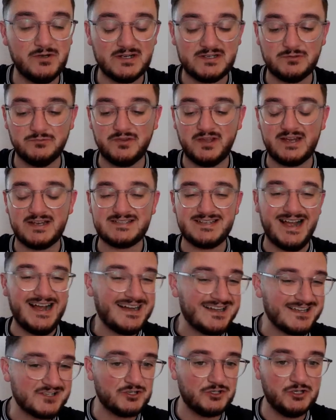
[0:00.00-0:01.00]
I don't think it's
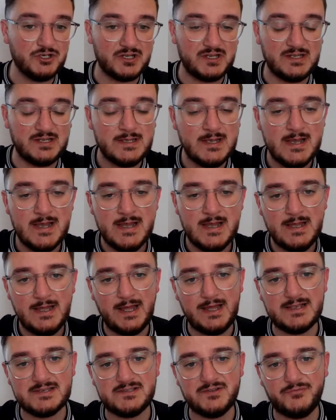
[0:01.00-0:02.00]
as unlucky
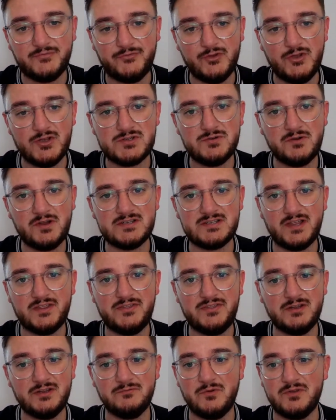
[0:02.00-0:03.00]
as the first one, because I
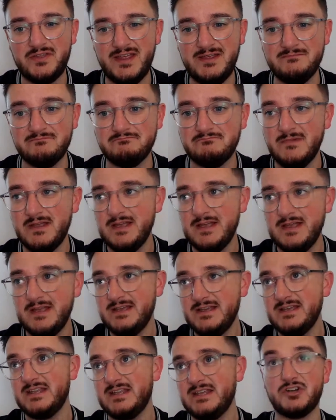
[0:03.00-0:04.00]
think with him,
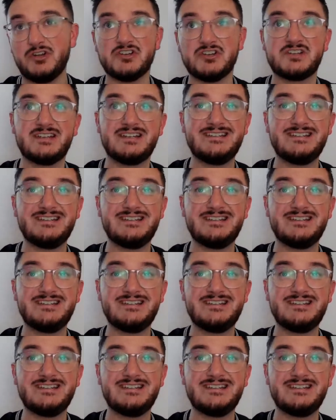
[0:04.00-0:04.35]
you've got to